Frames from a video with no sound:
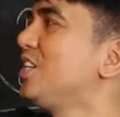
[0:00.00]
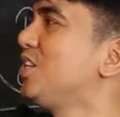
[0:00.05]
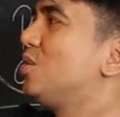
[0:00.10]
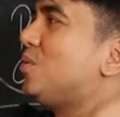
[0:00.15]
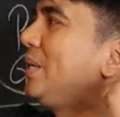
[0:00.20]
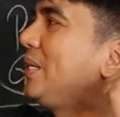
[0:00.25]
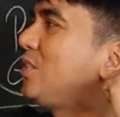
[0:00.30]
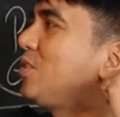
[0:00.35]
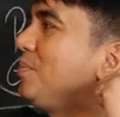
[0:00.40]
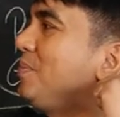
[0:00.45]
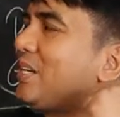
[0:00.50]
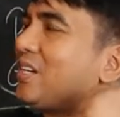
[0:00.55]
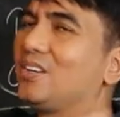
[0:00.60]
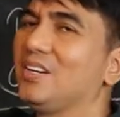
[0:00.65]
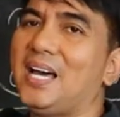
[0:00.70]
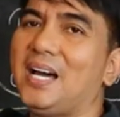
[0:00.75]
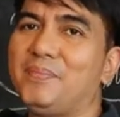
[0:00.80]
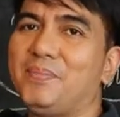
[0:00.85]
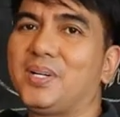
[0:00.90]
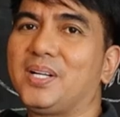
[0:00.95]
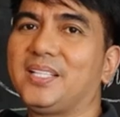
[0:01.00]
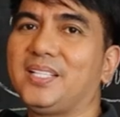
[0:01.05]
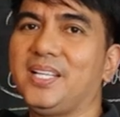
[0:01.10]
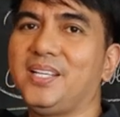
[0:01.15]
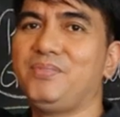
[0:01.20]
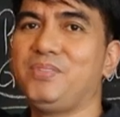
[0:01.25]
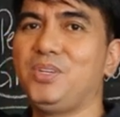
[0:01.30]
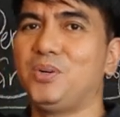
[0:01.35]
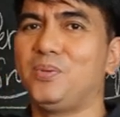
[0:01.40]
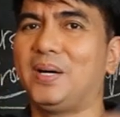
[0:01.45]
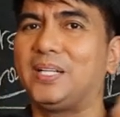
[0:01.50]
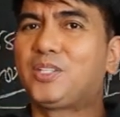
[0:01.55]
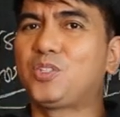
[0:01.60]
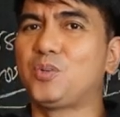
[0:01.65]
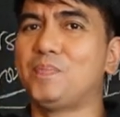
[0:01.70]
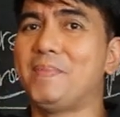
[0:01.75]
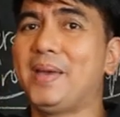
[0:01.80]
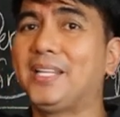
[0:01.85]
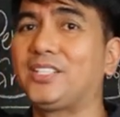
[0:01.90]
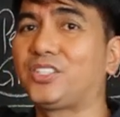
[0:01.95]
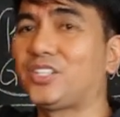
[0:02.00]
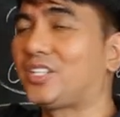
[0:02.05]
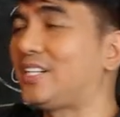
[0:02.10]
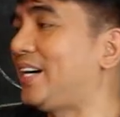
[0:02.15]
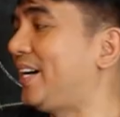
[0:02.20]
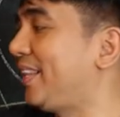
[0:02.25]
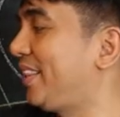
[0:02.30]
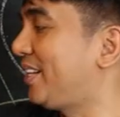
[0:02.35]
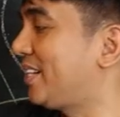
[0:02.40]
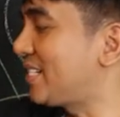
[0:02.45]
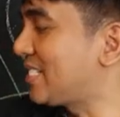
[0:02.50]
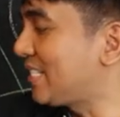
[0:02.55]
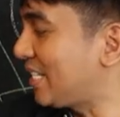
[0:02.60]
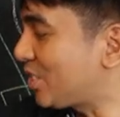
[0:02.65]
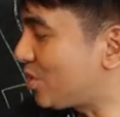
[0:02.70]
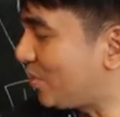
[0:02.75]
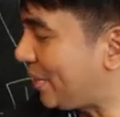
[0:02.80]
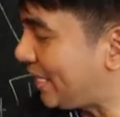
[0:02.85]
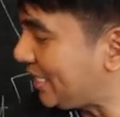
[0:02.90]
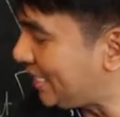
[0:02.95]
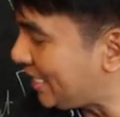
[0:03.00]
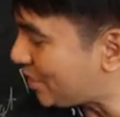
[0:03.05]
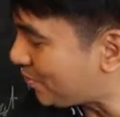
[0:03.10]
You want to be collaborative, you want to mentor others. That's why